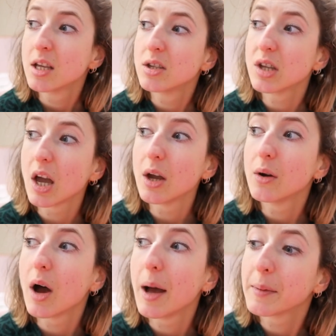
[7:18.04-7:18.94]
So
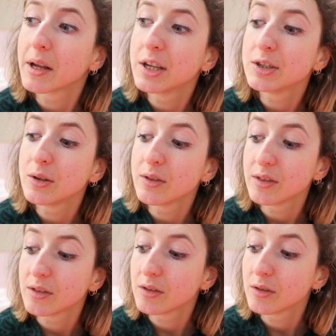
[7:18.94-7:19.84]
I'm gonna do,
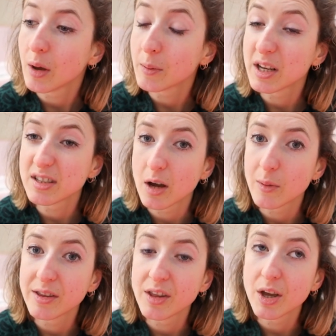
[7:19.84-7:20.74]
I'm gonna start
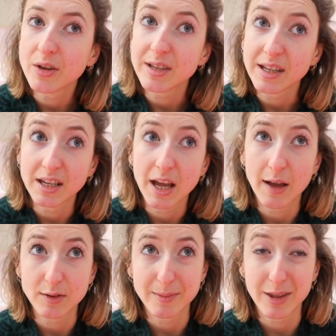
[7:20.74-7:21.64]
wearing those and then I
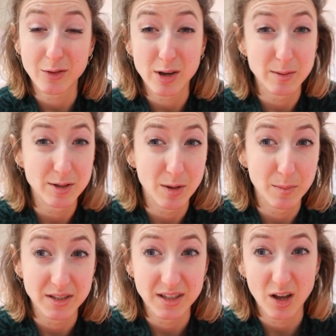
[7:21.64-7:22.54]
have some other Christmas
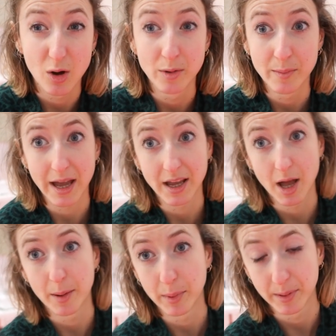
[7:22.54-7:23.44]
jumpers that on
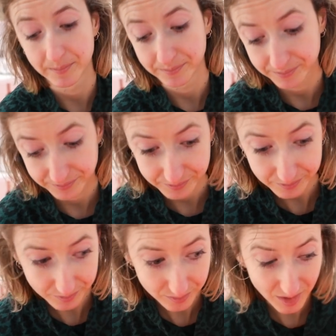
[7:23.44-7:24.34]
backup.
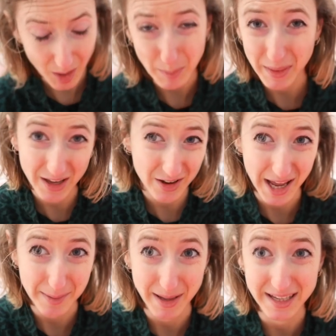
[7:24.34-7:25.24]
That they aren't
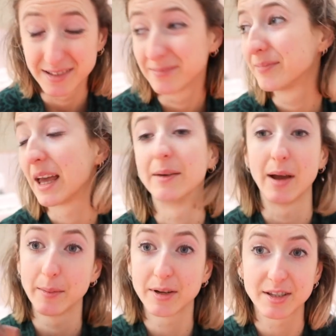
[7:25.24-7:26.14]
handmade. But anyway,
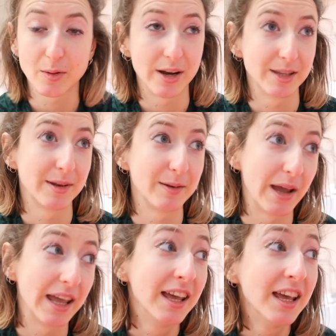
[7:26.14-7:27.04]
I'm gonna start wearing them
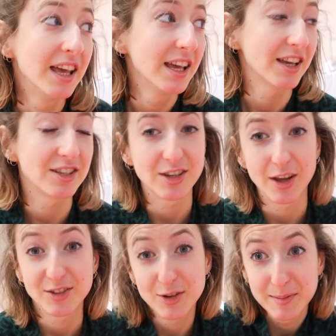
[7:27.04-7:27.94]
anyway because you know
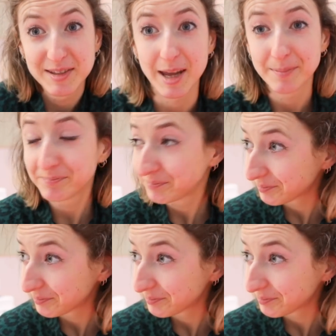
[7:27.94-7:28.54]
it's Christmas time.